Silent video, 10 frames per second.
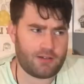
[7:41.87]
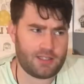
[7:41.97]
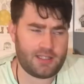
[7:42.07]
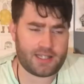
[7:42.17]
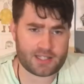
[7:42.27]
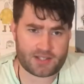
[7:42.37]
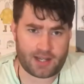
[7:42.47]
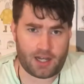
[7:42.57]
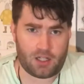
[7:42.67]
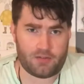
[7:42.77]
I really like the
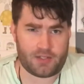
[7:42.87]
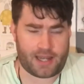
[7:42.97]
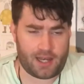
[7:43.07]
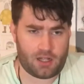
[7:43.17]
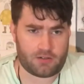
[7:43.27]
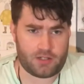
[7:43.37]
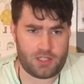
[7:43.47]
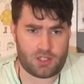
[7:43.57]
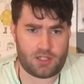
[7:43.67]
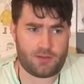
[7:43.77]
style of the Galar
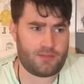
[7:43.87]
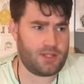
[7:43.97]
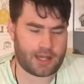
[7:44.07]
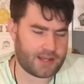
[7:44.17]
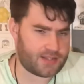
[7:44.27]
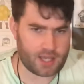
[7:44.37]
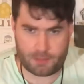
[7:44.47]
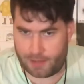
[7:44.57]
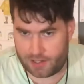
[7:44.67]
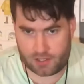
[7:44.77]
region. Like I
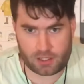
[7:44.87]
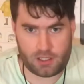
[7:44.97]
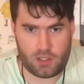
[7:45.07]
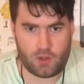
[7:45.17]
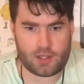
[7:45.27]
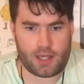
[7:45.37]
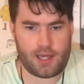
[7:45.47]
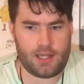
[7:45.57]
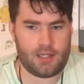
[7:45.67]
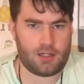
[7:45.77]
said, based on the
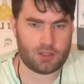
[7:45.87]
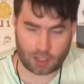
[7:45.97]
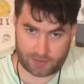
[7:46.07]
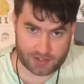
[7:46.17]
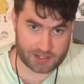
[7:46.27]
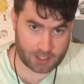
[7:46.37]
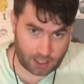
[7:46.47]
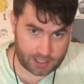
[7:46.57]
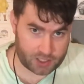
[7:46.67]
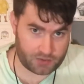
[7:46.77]
UK, a lot of
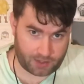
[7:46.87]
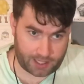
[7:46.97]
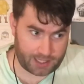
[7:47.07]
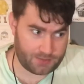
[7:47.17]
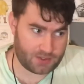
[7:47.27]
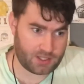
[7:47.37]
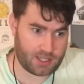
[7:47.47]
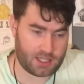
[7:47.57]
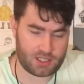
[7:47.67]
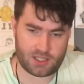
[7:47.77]
Scottish vibes,
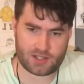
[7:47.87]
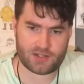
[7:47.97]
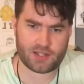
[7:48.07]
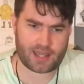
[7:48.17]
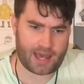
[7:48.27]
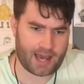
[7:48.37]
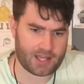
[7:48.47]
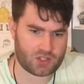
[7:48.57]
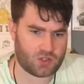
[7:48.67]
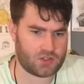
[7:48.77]
and just the
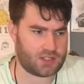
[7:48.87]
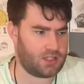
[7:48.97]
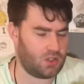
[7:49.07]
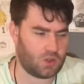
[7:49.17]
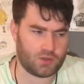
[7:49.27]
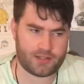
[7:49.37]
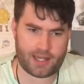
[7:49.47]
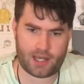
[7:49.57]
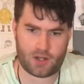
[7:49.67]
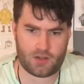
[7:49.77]
castles and the old
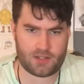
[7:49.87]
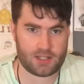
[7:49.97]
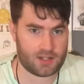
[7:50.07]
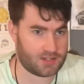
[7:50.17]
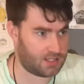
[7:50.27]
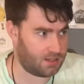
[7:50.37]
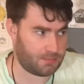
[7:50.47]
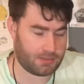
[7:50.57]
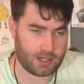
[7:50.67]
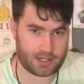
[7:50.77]
towns and the
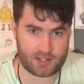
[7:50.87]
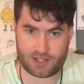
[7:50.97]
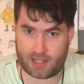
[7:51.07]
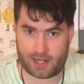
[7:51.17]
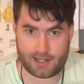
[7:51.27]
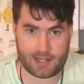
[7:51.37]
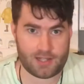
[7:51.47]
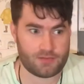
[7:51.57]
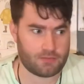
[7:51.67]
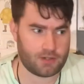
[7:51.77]
steampunk aesthetic.
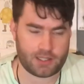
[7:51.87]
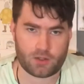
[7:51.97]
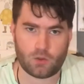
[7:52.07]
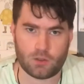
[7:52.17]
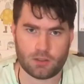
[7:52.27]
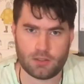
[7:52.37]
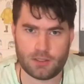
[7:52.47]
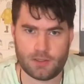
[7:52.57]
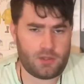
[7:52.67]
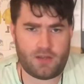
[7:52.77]
It's really cool.
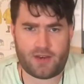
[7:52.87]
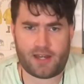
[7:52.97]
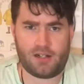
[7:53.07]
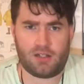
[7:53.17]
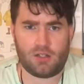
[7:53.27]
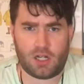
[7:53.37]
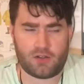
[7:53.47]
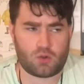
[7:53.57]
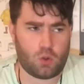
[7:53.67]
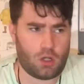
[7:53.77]
They've added a lot
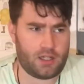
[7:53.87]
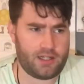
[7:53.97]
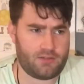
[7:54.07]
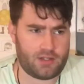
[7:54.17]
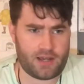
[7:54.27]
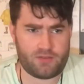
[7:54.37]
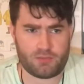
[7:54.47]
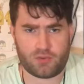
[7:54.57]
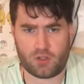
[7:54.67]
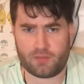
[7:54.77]
of quality of life
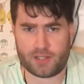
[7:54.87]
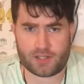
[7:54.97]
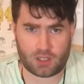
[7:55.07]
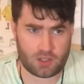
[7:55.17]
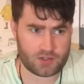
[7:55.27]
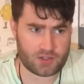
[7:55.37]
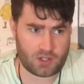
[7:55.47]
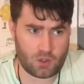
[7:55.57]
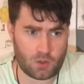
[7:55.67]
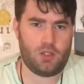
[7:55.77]
improvements
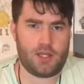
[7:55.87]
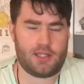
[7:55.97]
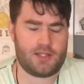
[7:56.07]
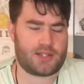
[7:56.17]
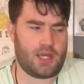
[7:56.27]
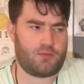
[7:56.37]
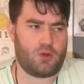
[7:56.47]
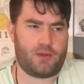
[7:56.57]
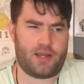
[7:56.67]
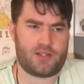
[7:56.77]
also. You get the escape
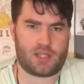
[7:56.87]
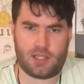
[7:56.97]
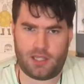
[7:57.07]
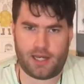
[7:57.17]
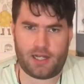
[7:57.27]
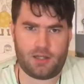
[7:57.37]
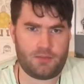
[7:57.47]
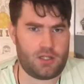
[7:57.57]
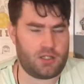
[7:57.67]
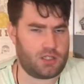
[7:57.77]
rope as a key
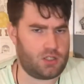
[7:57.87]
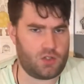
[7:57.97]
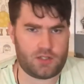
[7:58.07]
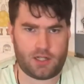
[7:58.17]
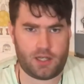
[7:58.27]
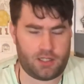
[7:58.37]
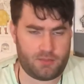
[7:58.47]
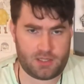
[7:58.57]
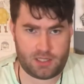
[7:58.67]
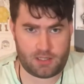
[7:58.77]
item, and you could use it
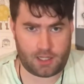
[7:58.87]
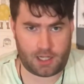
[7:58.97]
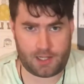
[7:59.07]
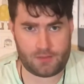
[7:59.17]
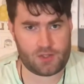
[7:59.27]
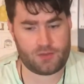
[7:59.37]
unlimited times.